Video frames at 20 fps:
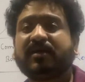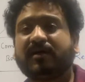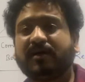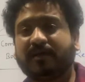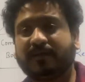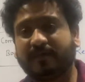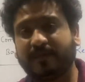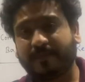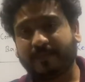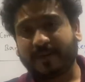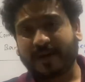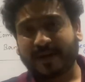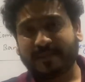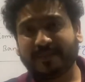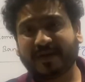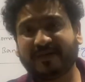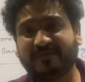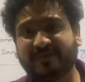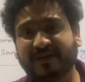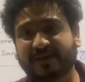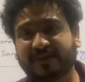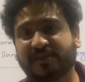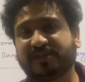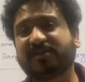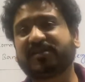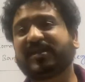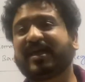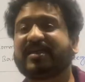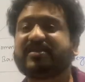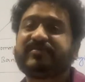the primary
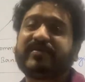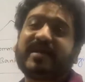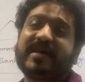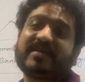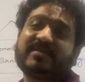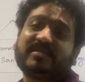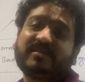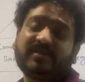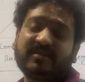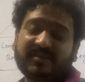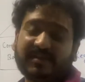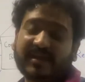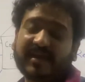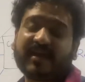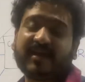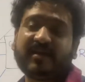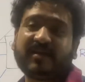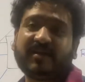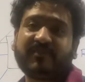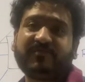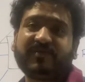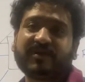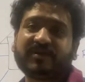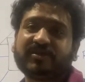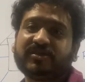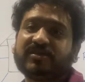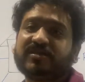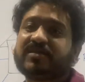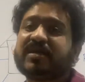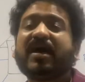functions as well as the secondary
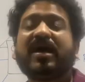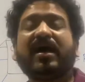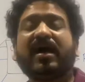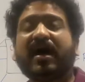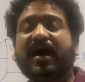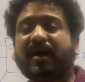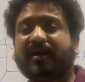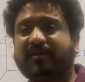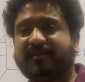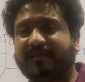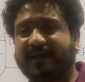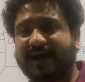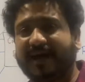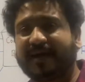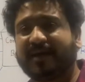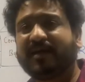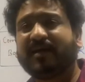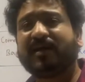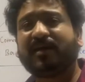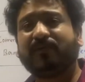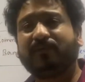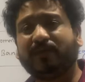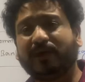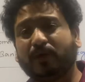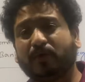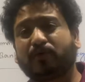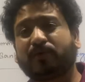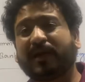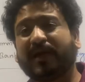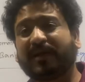functions. Under that, we
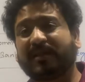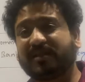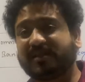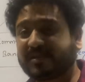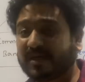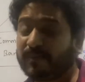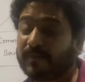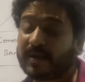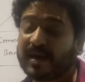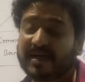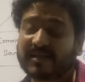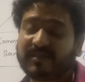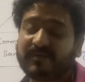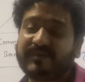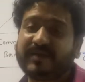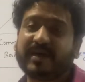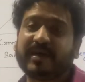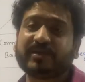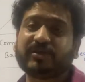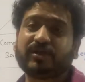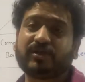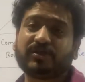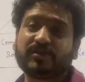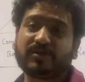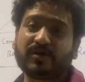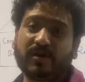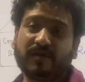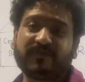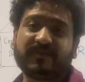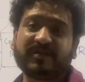looked at the
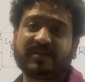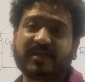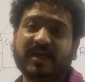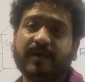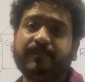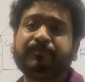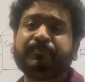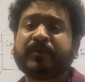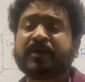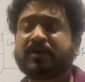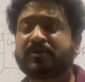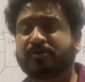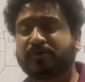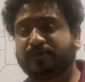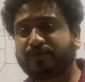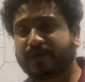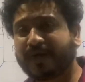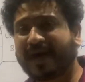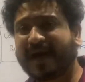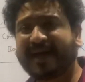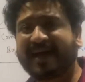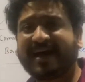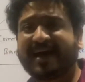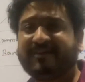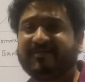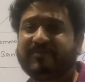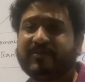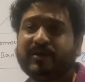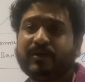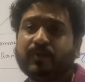subclassifications of the same. So today I
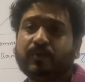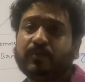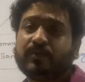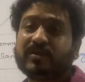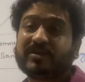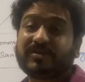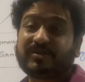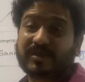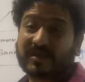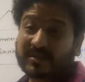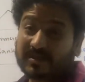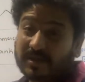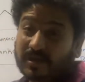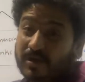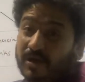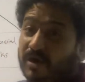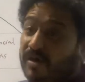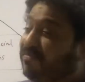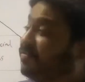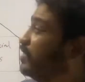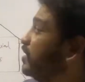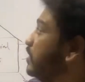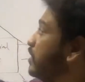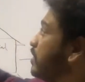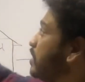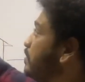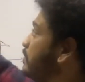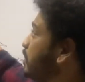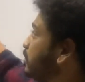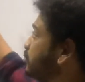have for you the structure of a
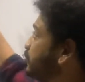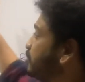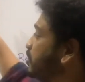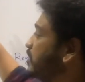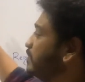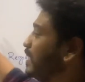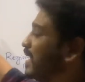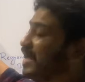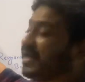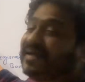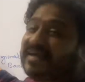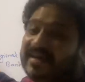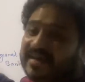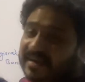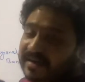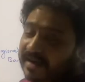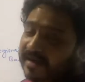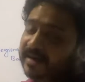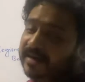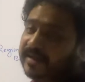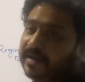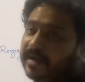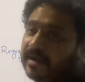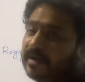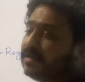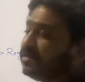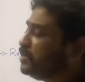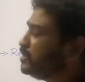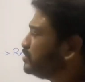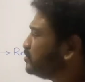commercial bank in India.
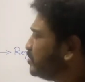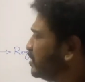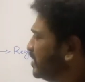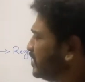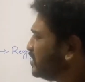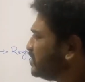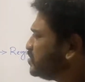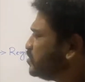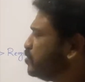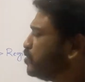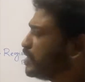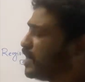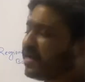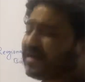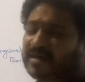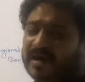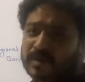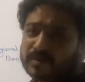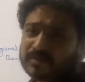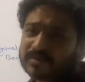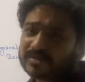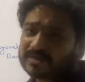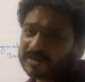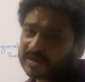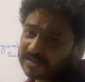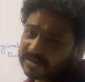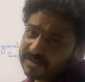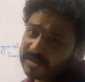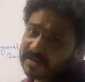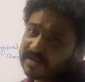So let us look at how the
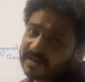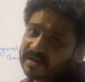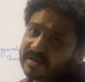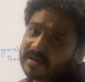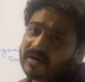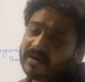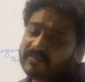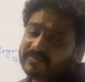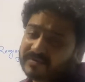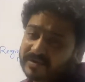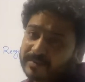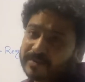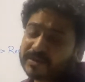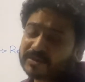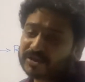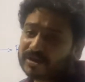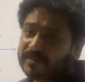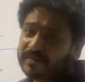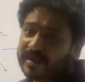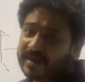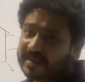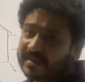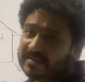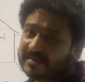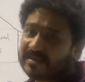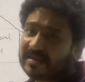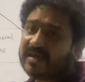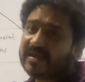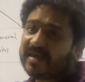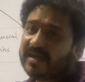structure of commercial
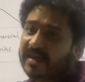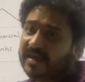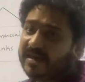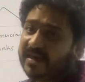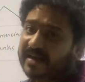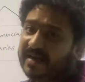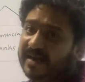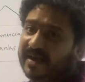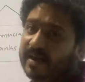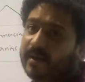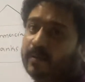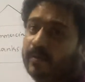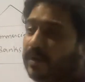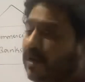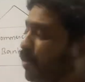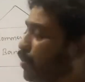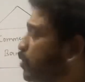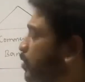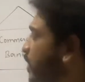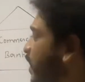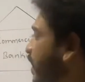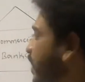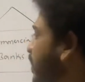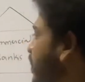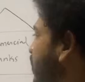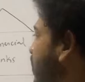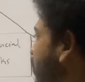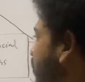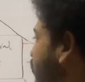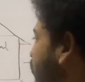banks in India will look like.
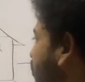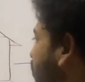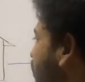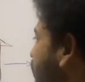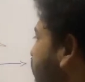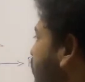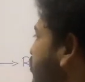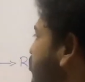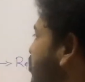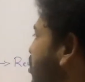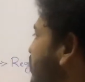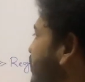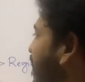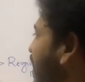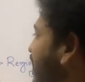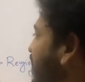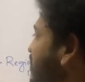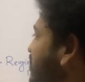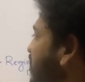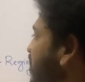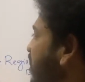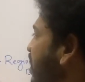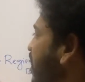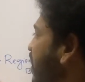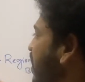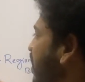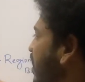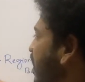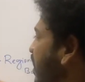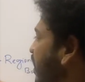Now the commercial banks
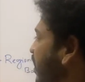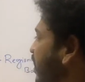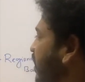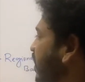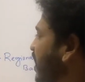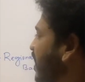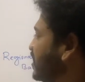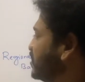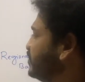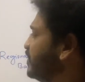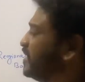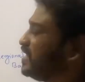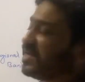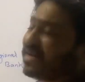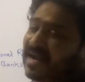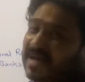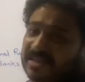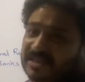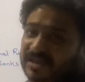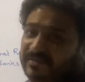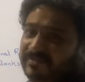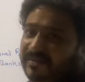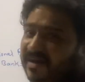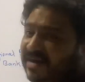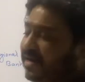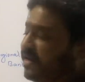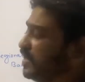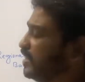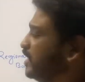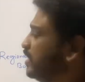has been
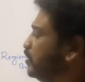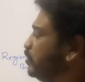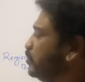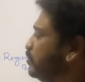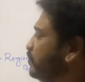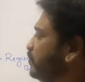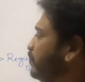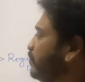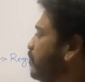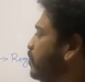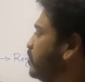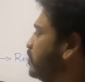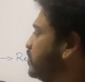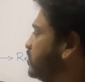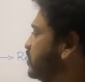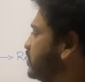classified into four